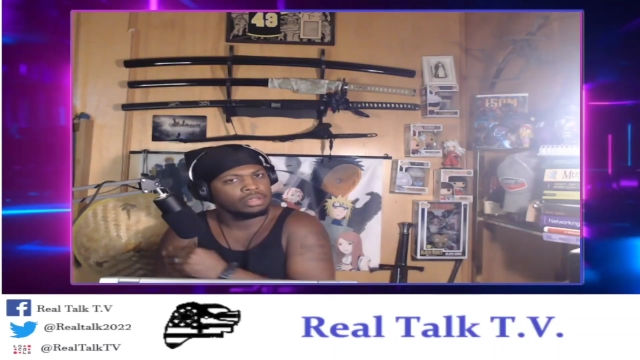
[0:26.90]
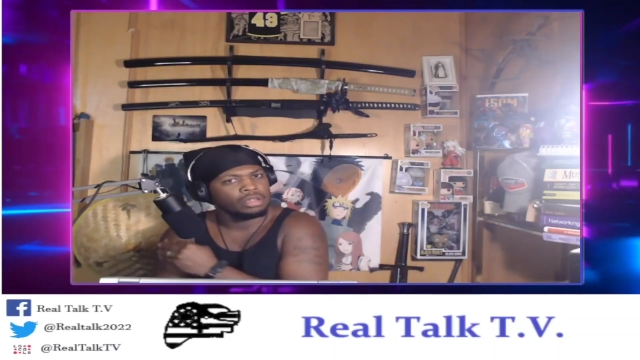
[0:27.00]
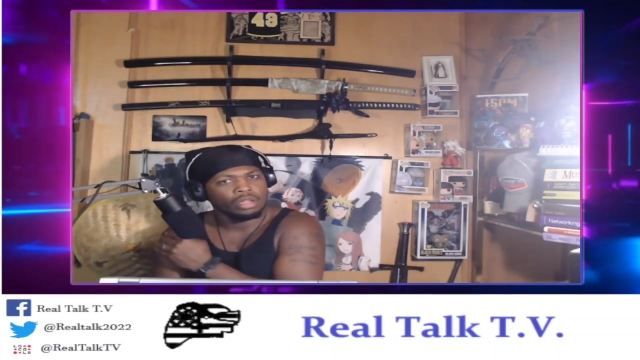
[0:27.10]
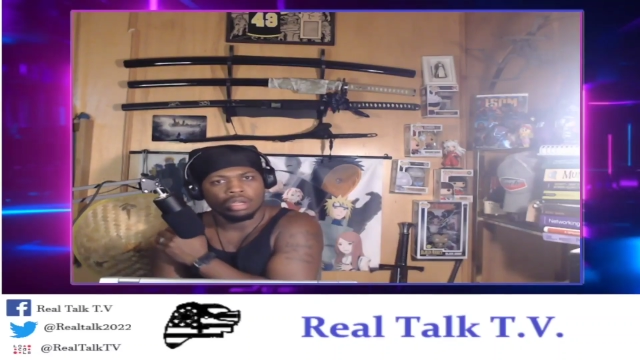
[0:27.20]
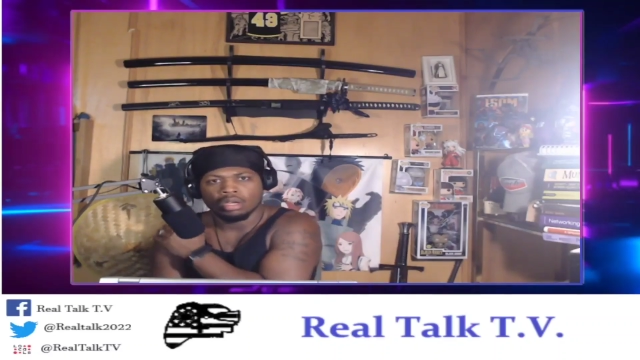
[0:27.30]

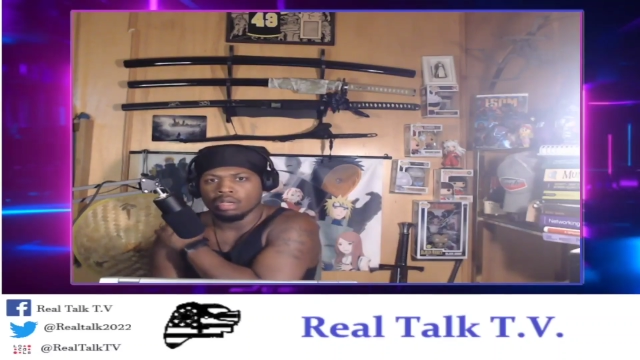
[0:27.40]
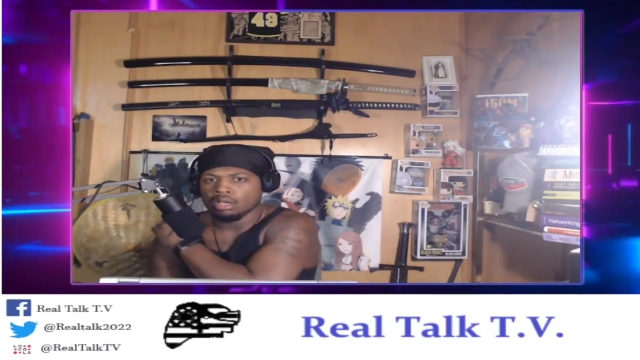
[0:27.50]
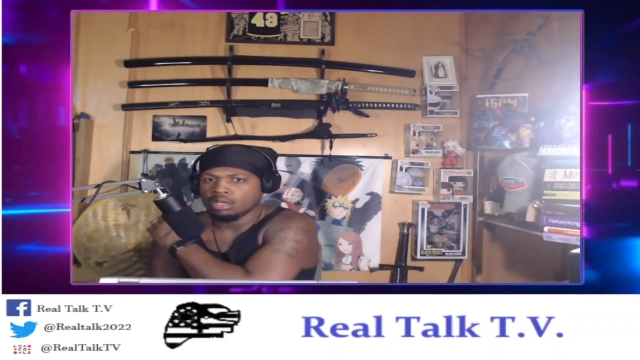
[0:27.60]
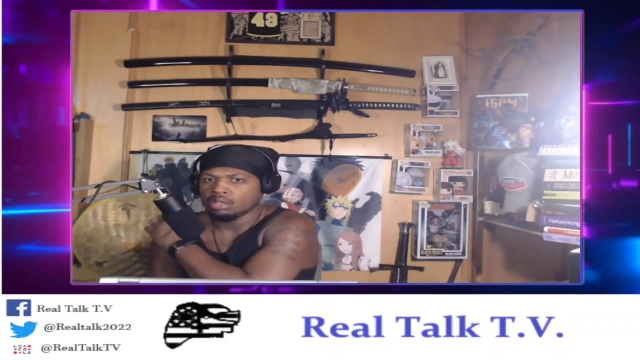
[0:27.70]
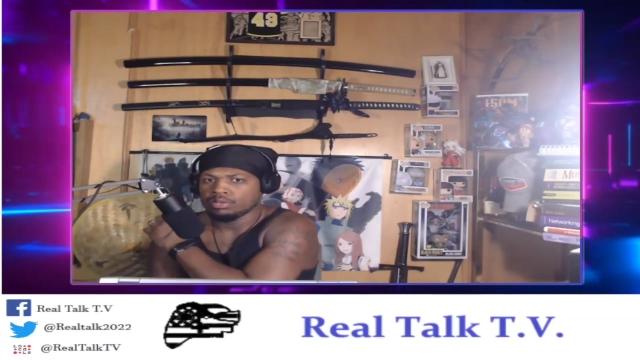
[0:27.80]

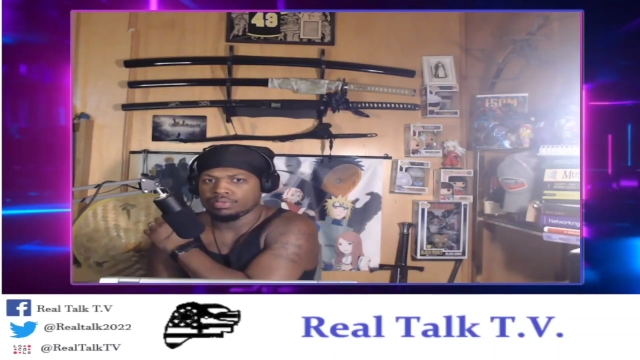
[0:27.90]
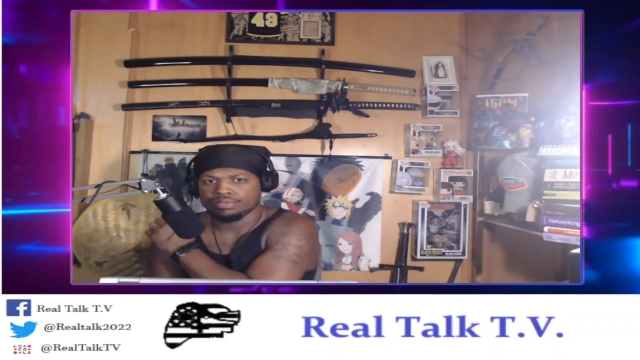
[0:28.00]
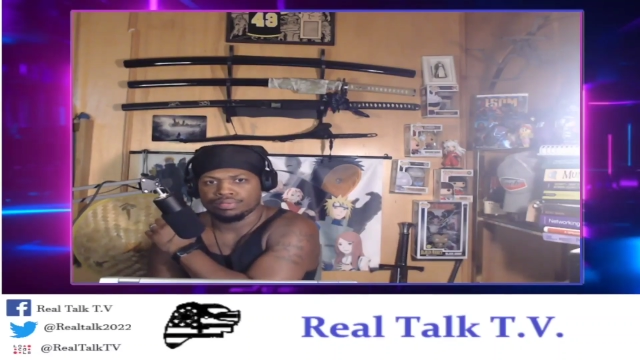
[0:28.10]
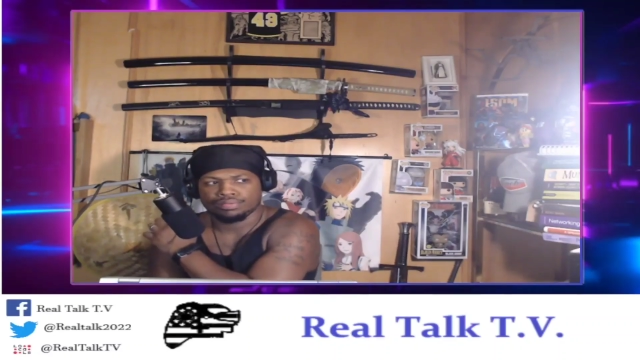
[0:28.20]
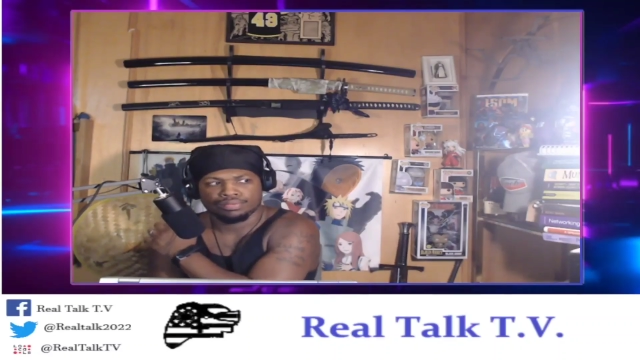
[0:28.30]

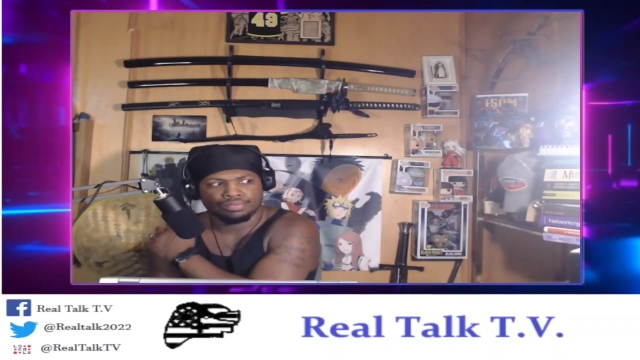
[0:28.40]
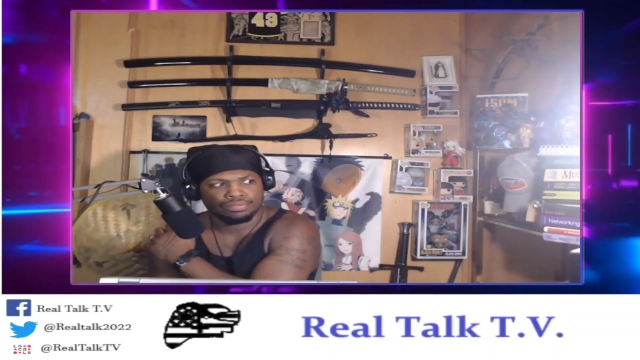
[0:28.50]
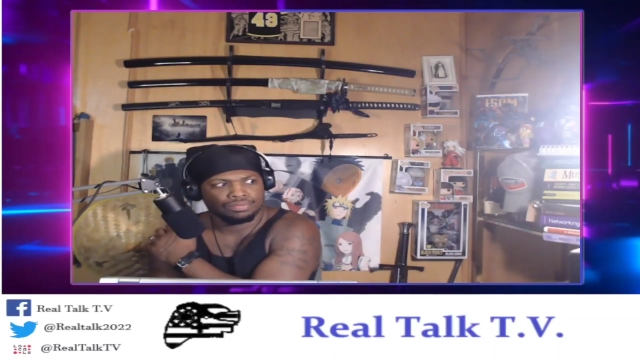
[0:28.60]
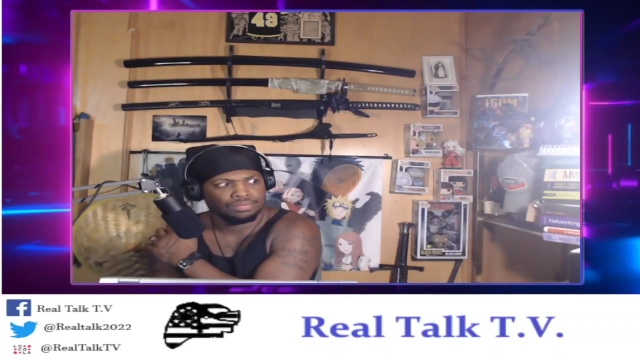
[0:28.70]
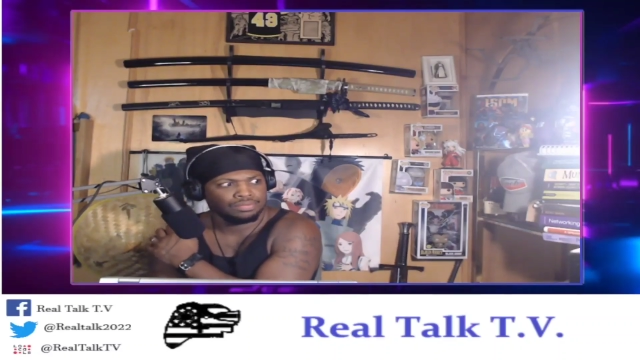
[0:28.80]

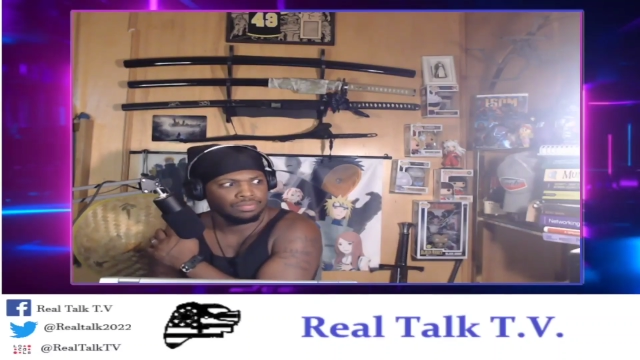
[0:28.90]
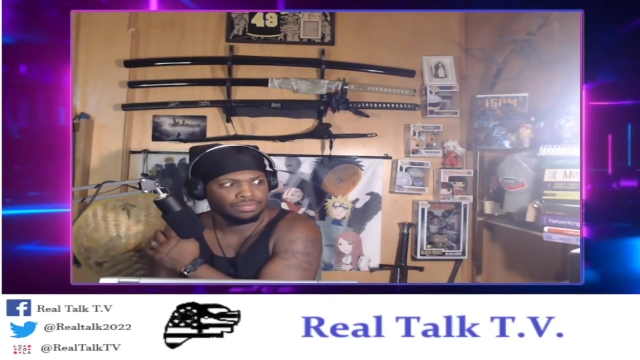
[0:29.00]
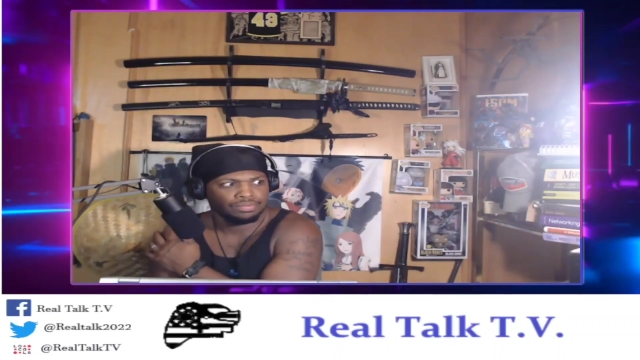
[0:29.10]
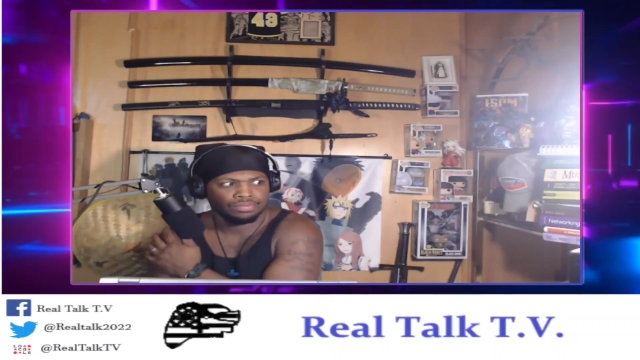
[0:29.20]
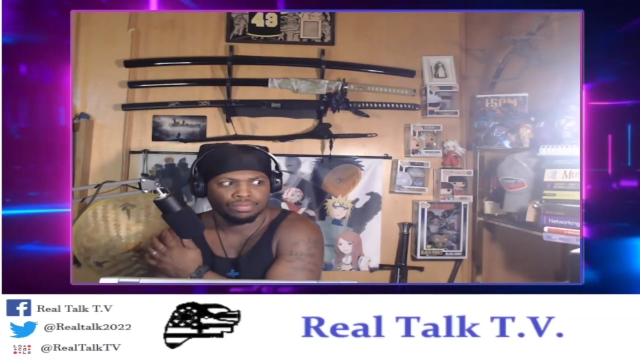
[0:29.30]

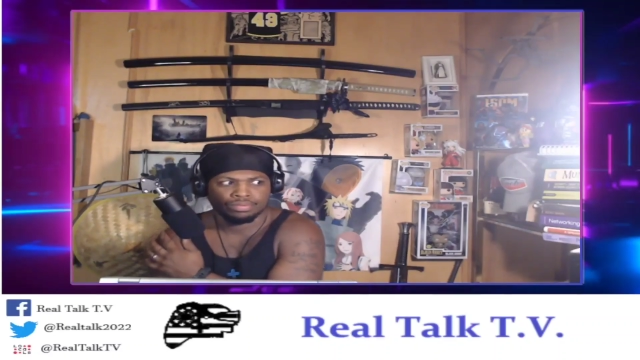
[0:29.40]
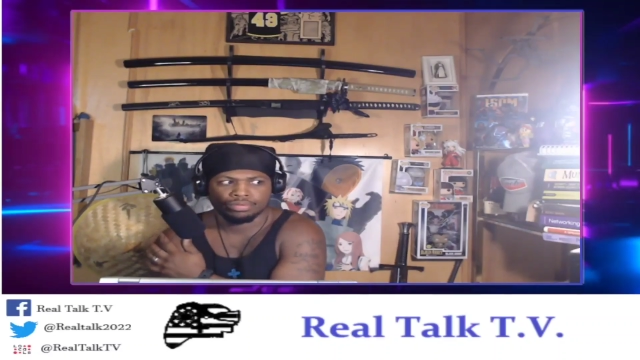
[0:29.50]
Nothing is said.